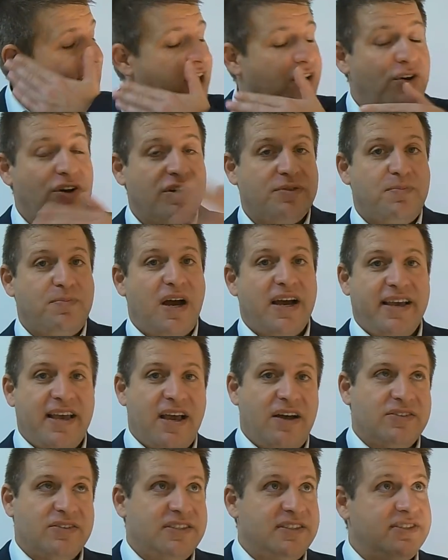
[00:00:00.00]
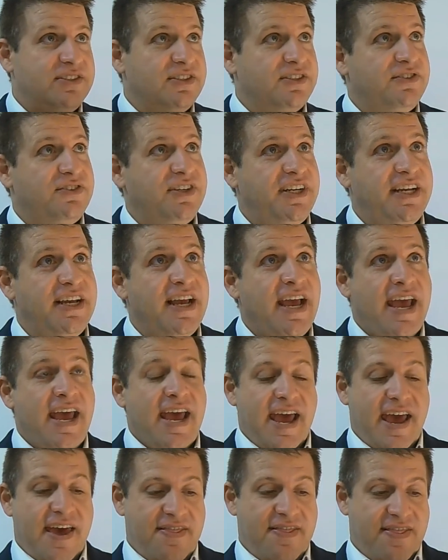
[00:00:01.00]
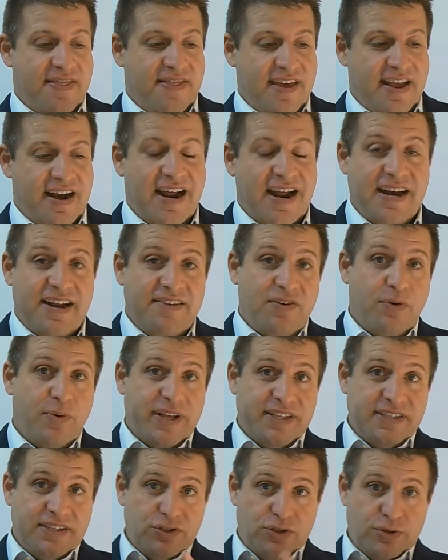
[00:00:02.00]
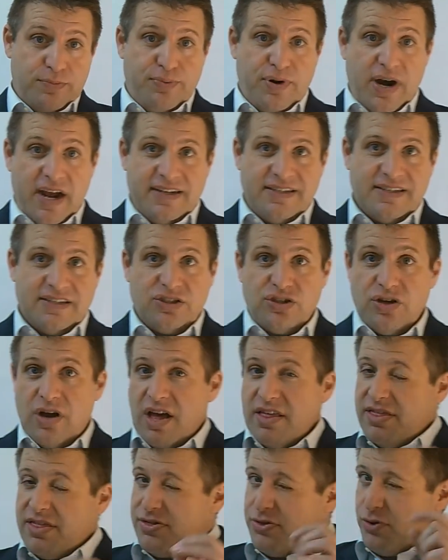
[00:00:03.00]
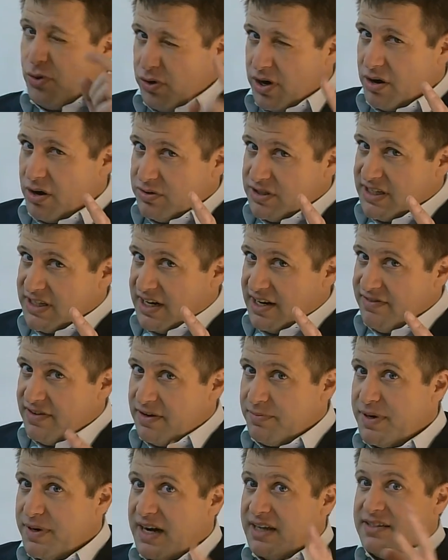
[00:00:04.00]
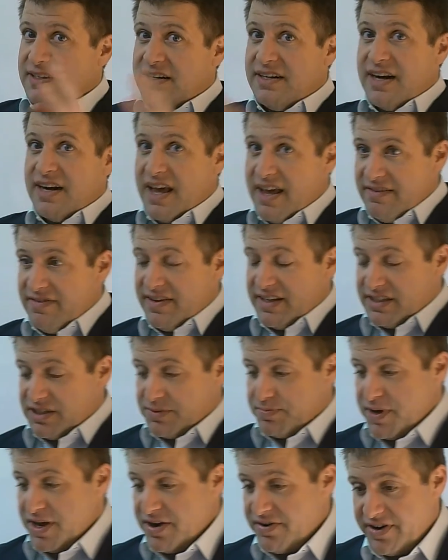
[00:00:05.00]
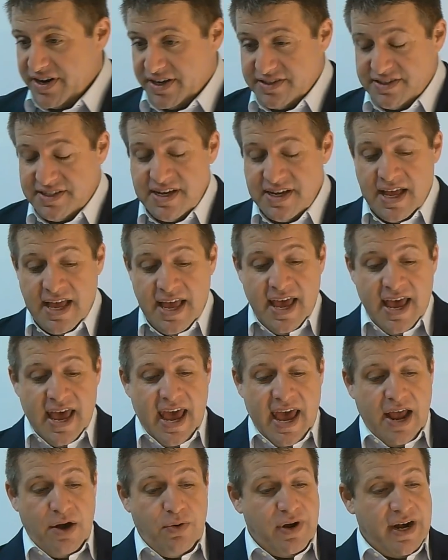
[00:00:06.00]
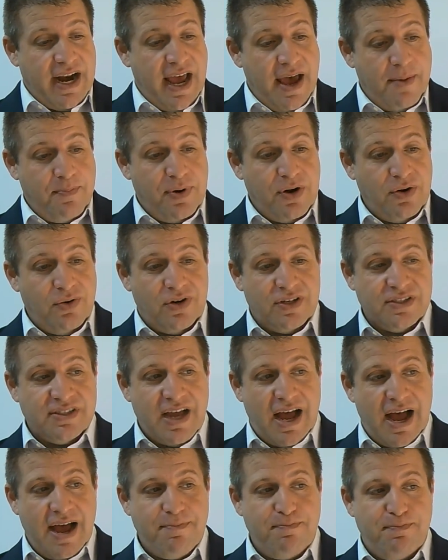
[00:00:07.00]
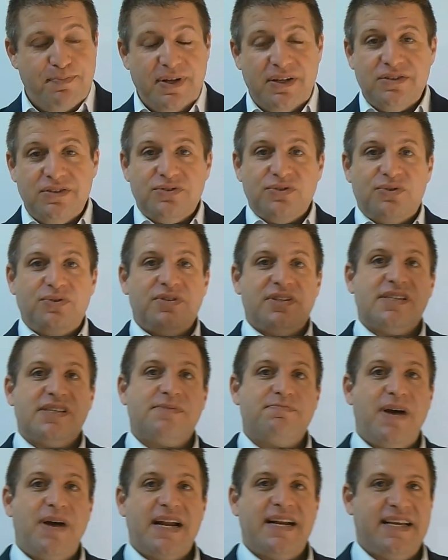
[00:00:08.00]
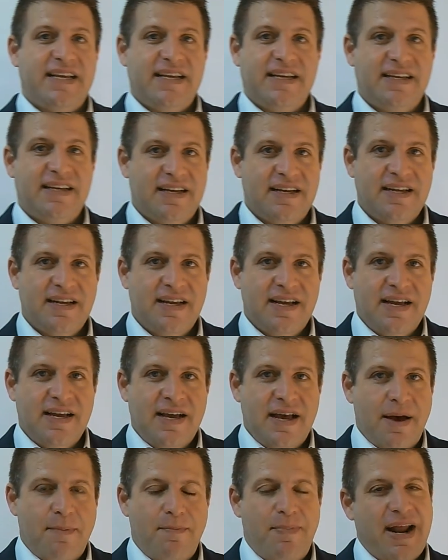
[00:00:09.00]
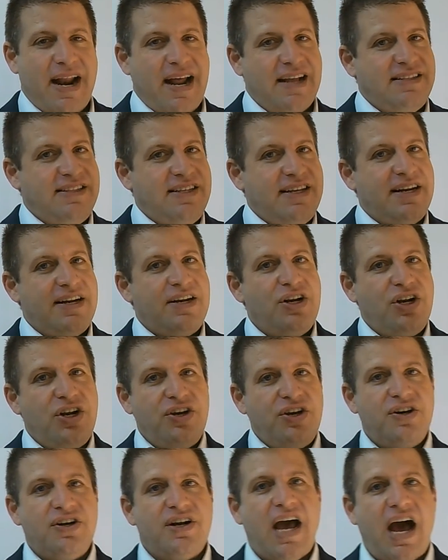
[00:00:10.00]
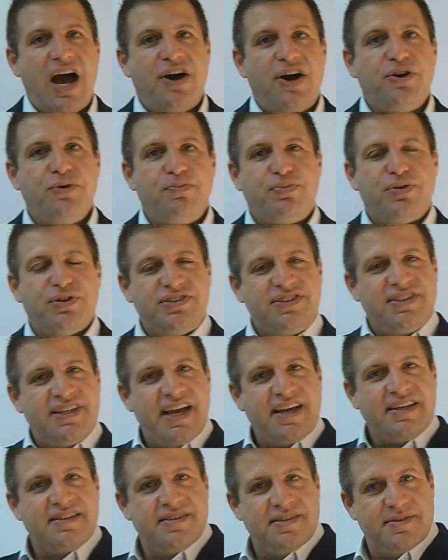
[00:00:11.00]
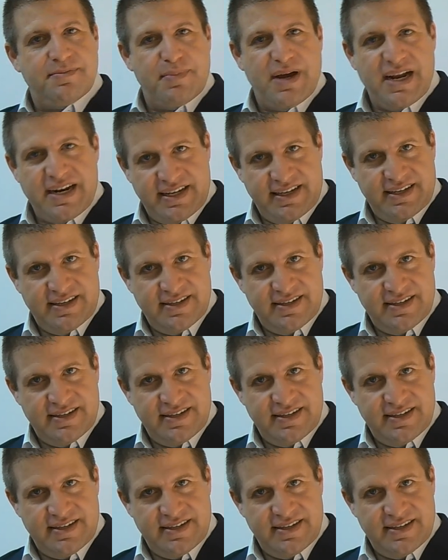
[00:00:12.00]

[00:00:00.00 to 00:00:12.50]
I got my accounting degree, and then I never went into practice. So I thought I was clever, but I didn't have experience. And what happened was, I built all this money, but I didn't learn how to protect the money.